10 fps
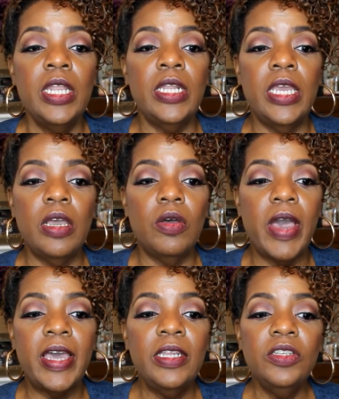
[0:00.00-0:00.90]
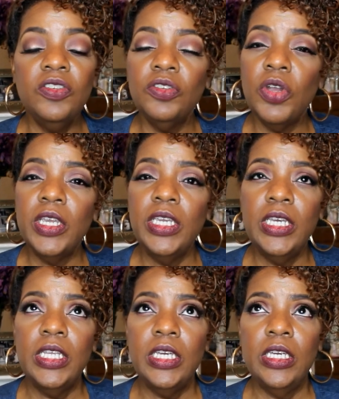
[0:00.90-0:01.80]
Now, I didn't start
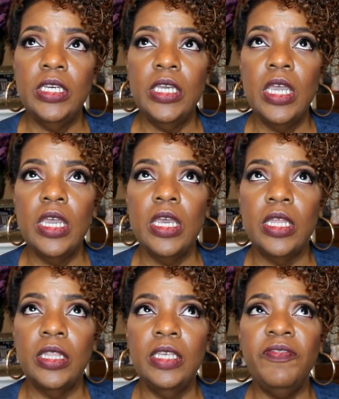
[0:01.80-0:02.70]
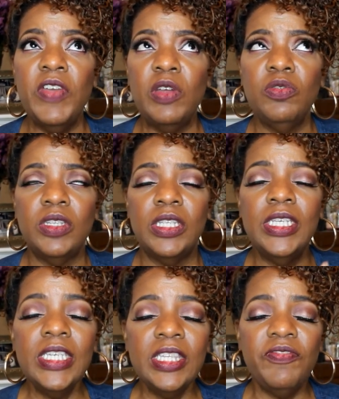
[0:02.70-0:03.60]
getting this
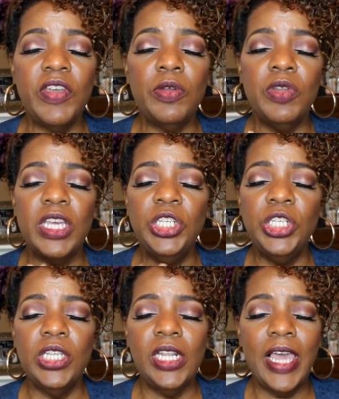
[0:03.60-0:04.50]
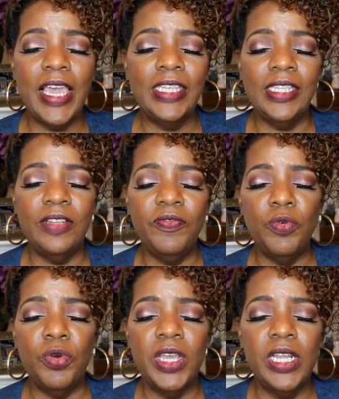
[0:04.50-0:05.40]
foundation lasted
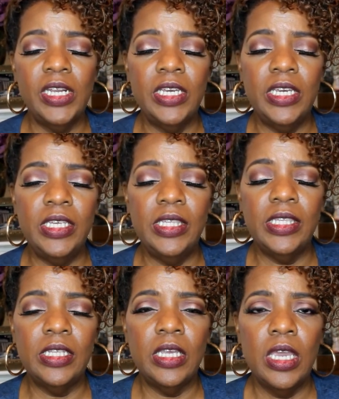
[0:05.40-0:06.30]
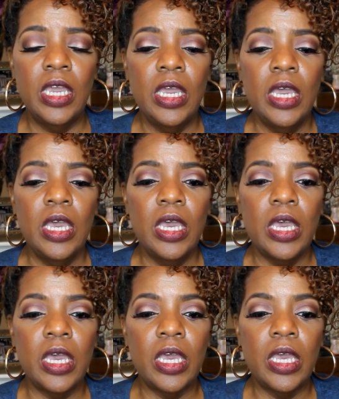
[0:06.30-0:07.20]
for at least
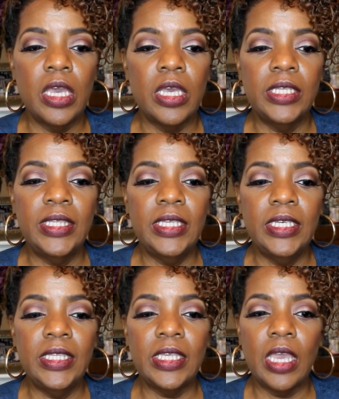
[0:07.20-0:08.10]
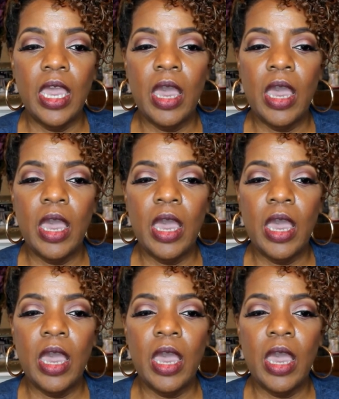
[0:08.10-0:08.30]
5 to 6